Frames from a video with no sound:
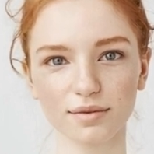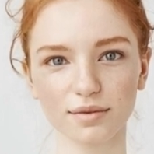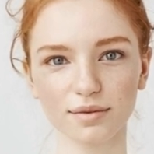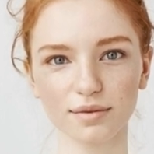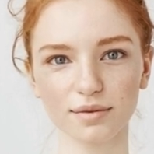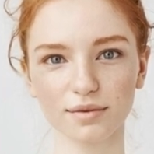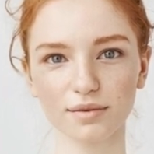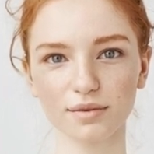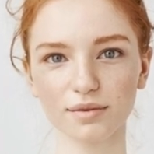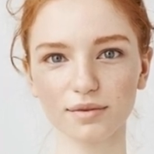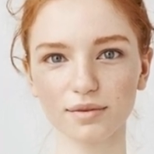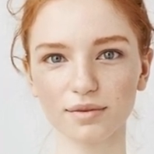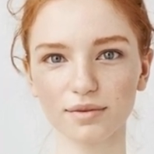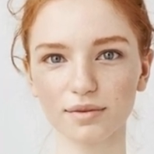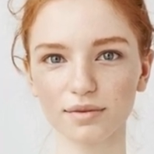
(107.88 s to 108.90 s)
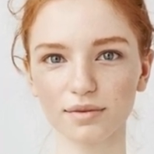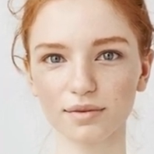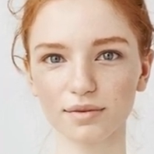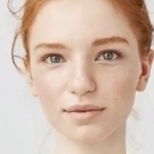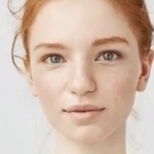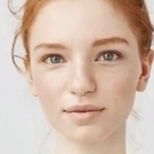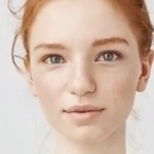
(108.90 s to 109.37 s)

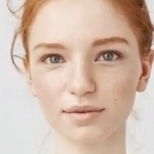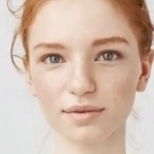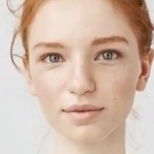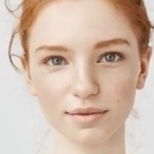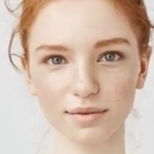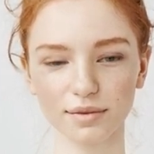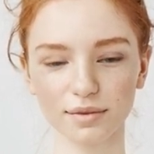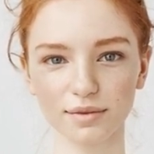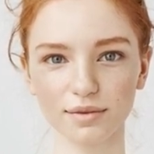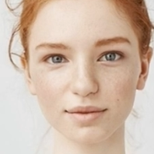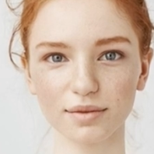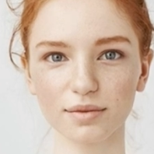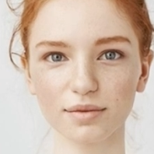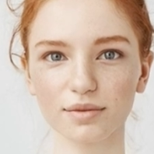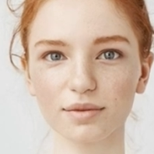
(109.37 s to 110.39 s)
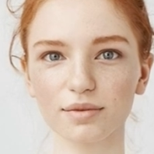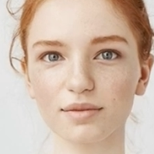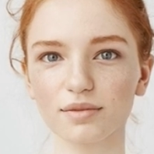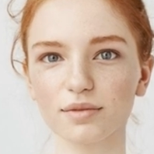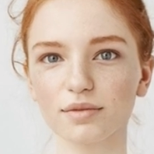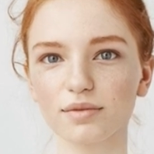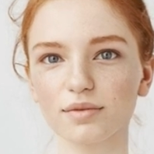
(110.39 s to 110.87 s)

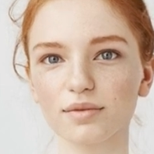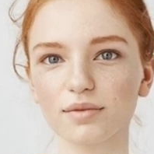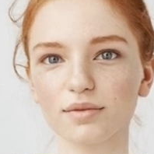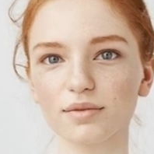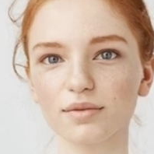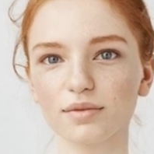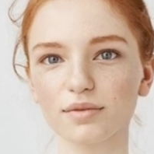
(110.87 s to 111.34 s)
No words are spoken by the person on screen.